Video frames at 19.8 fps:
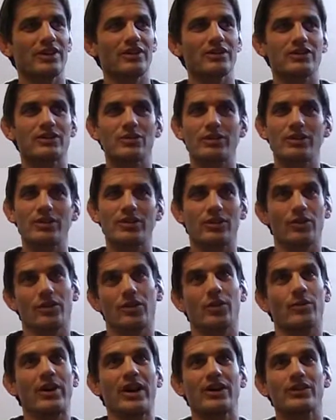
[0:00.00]
the story.
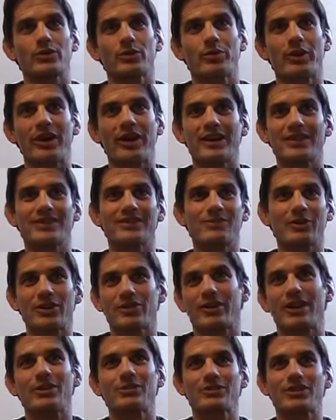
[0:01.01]
Her bags were packed.
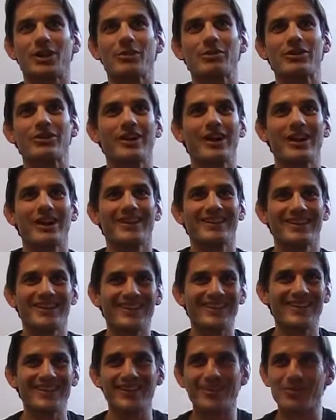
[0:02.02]
Whether I was coming or not,
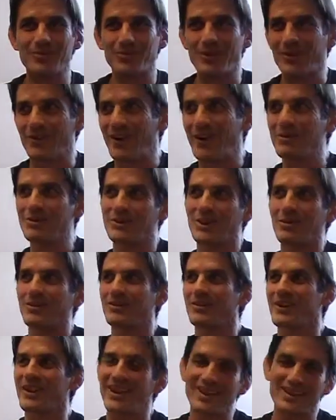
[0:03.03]
whether I was coming
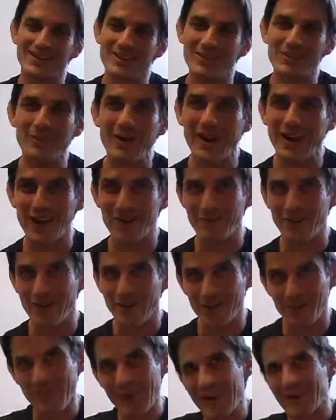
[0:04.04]
or not, it didn't matter. But
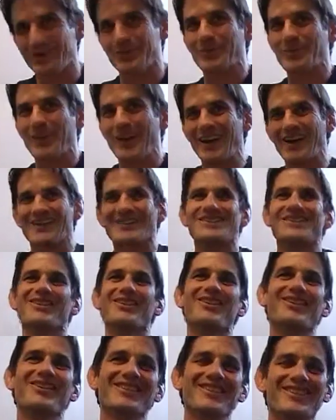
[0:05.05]
her bags were packed.
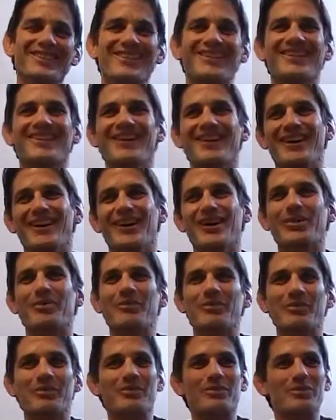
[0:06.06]
So,
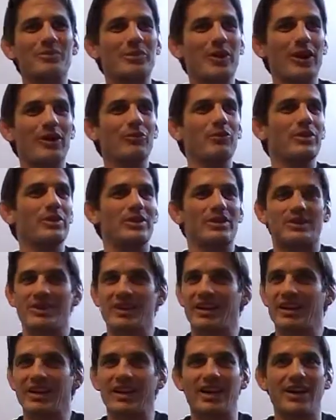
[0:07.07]

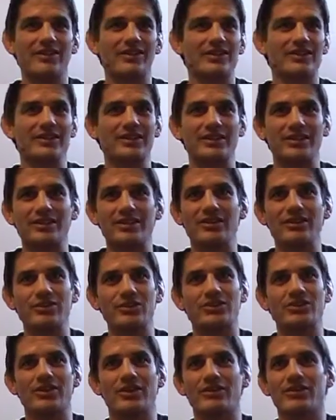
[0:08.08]
Zeke and I obviously knew
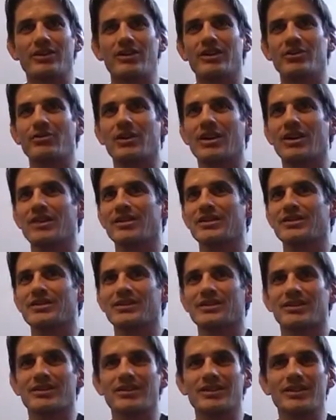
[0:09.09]
each other very well,
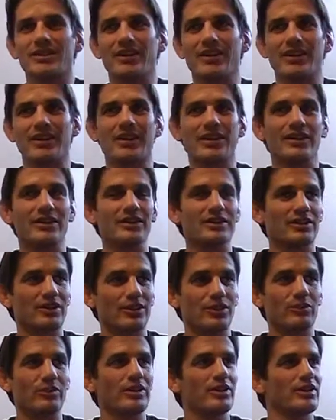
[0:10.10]
it
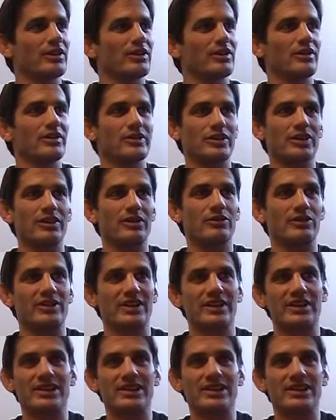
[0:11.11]
was as